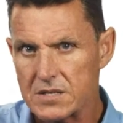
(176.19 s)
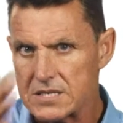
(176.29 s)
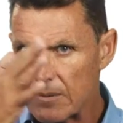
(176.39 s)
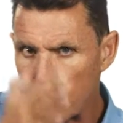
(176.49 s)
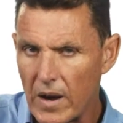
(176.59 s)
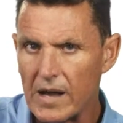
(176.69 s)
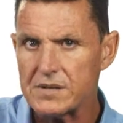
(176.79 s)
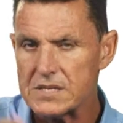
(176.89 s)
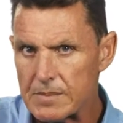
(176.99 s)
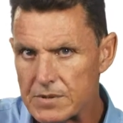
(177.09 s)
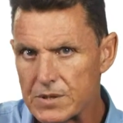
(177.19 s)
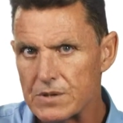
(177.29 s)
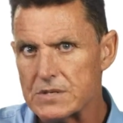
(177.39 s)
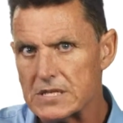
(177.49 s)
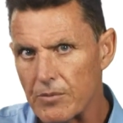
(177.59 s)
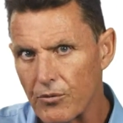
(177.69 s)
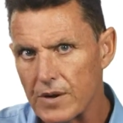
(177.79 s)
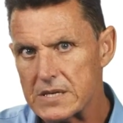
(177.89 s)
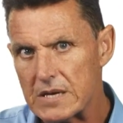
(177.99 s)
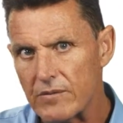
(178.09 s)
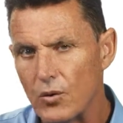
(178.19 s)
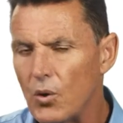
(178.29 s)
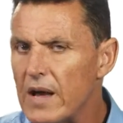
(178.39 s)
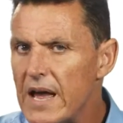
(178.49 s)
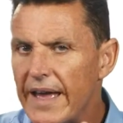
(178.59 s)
Step 1, step 2, step 3, step 4.